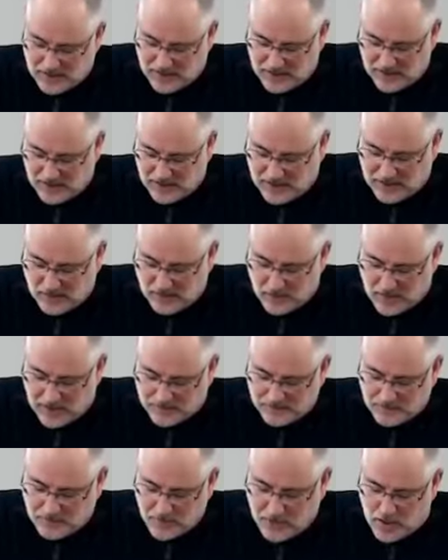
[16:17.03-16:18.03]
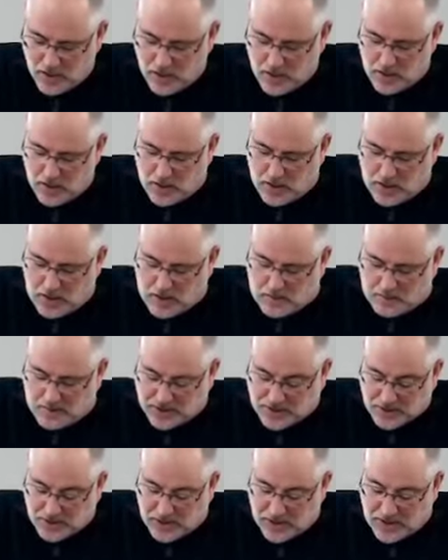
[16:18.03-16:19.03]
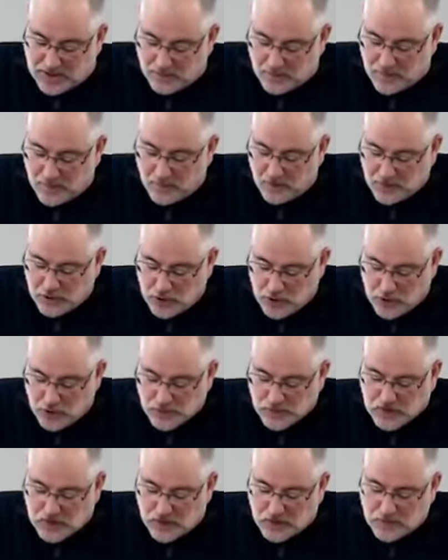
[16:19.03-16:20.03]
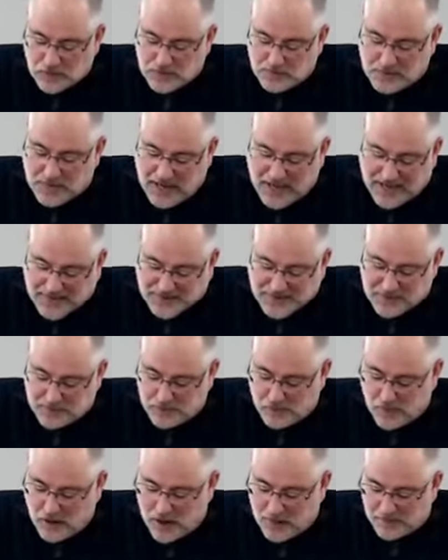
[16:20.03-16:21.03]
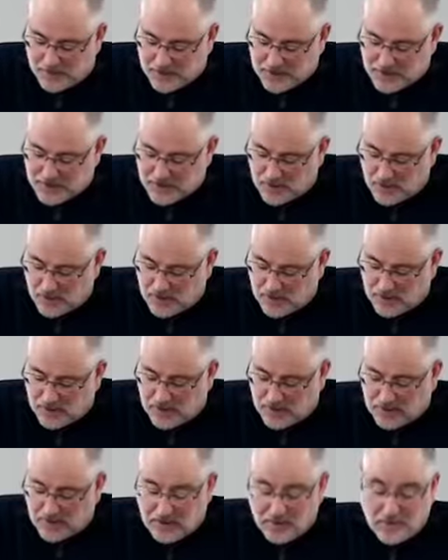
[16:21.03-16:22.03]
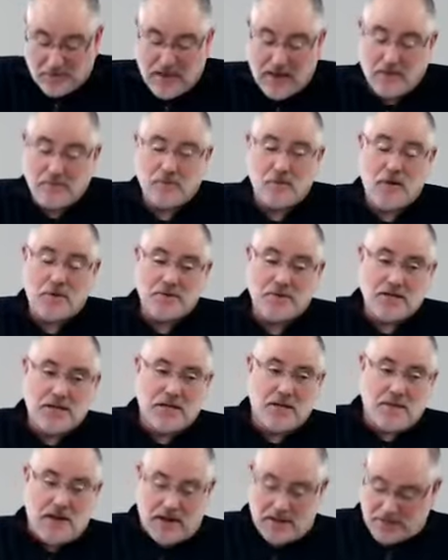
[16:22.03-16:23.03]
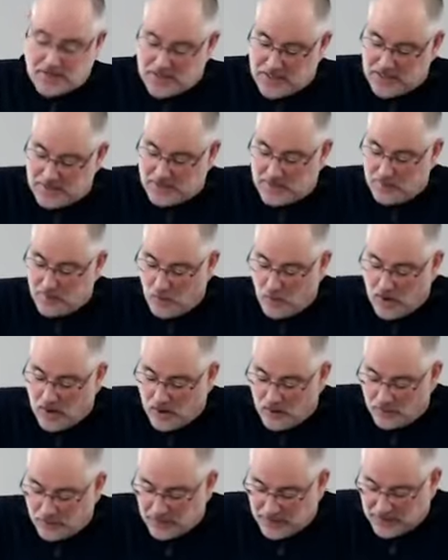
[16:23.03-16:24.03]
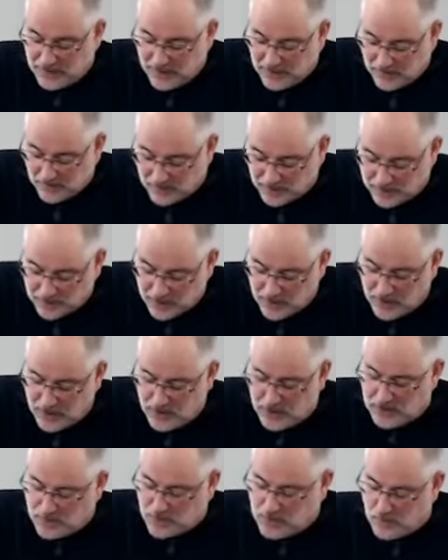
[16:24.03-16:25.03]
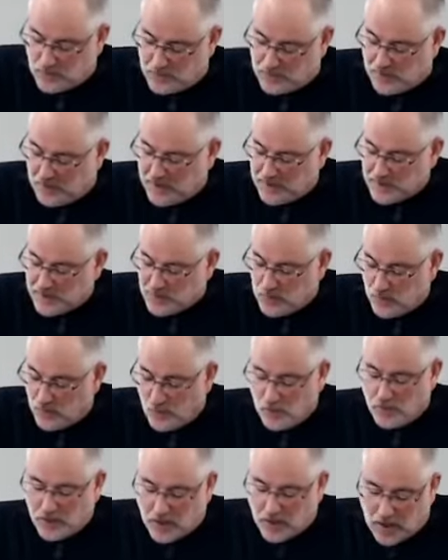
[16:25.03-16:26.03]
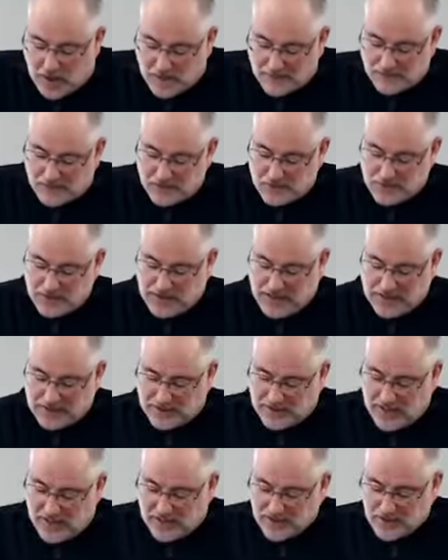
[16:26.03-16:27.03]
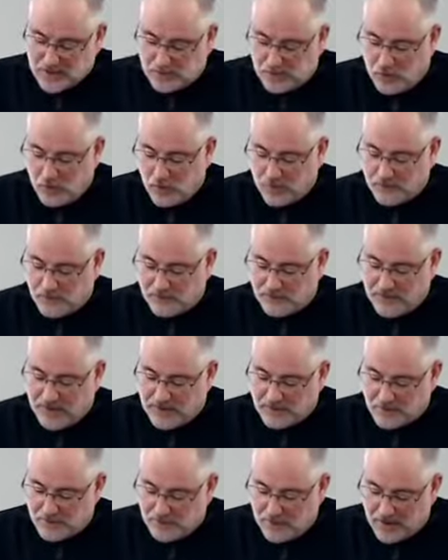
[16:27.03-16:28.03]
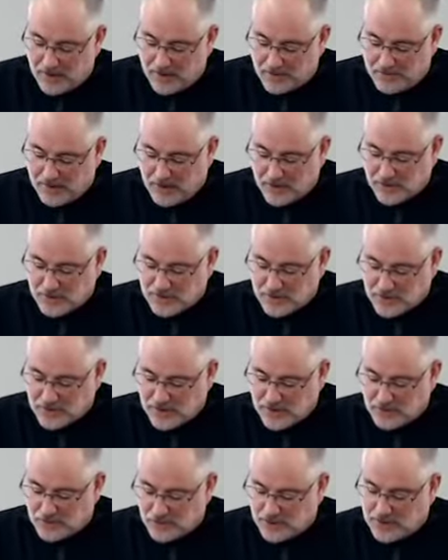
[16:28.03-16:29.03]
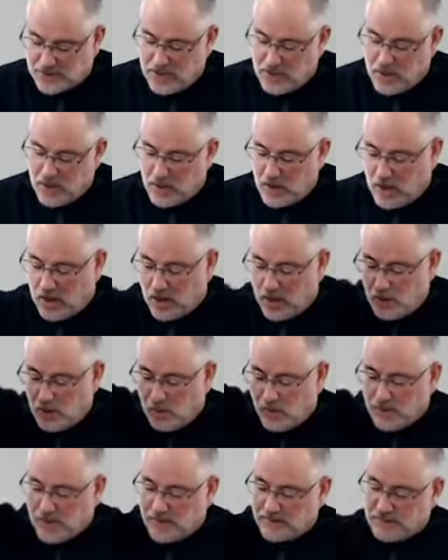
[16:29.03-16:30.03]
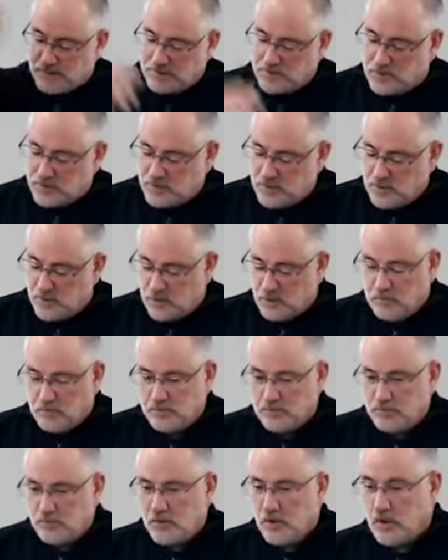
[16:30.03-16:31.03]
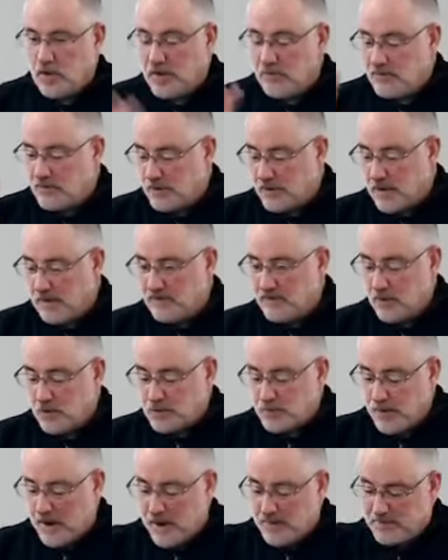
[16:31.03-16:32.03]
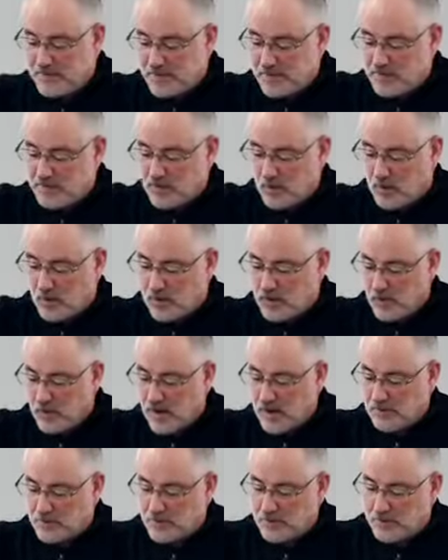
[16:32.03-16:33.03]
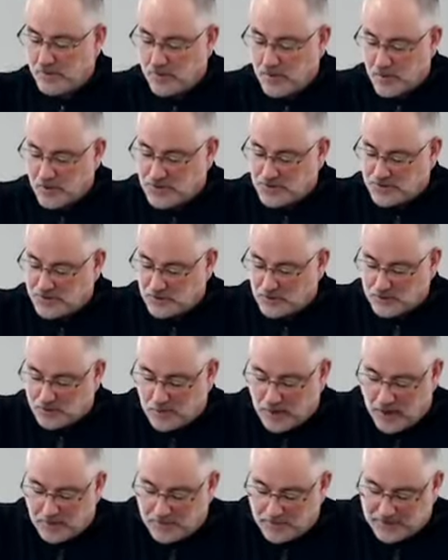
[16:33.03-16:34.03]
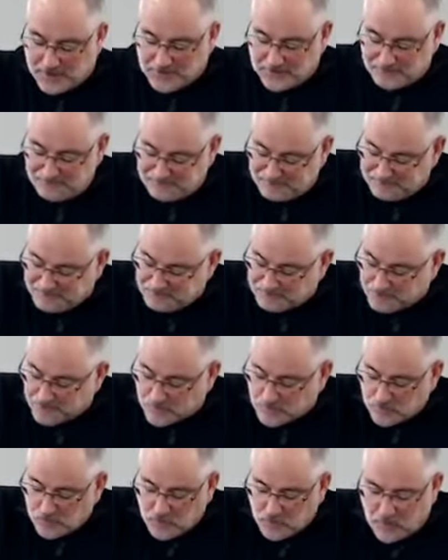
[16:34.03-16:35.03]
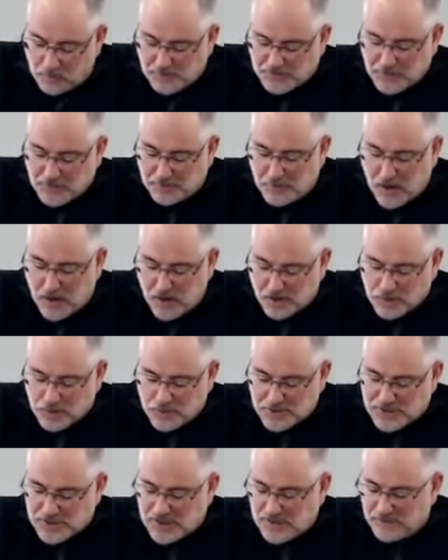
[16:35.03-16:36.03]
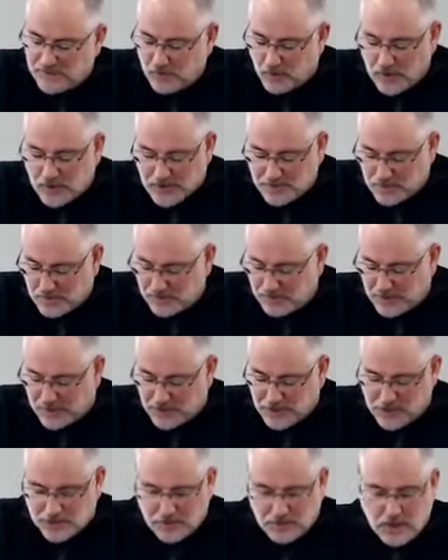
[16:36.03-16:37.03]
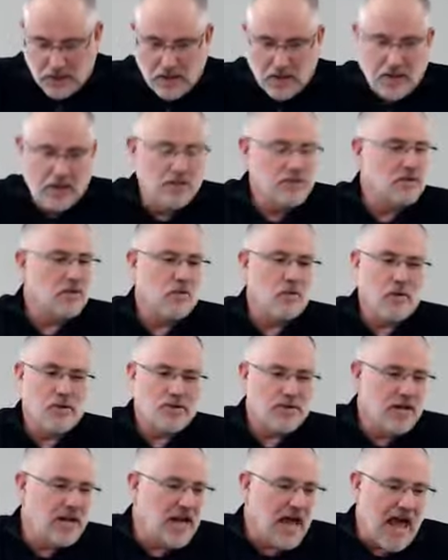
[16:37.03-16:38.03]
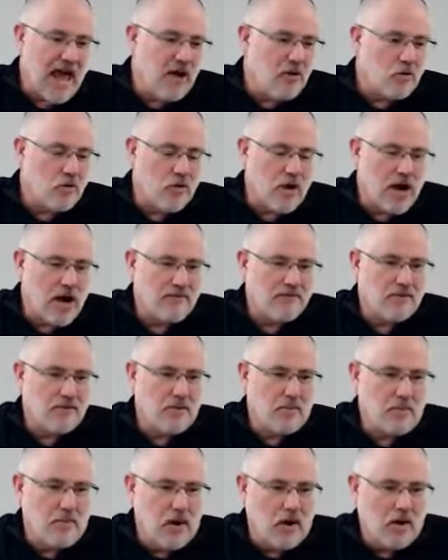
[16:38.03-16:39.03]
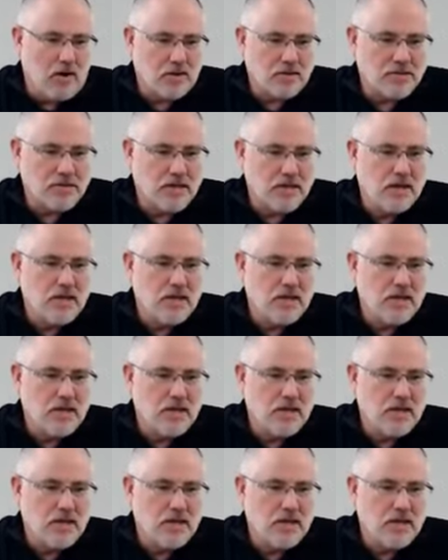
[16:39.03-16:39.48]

anyway. But Henry would use those monastic properties, that represented about 1/10 of the wealth in England, to replenish the royal coffers and to gain support from favorite barons and gentry who were given, either given those properties or able to purchase those properties. But the monks received a reasonable pension, so there wasn't an outcry from the monks.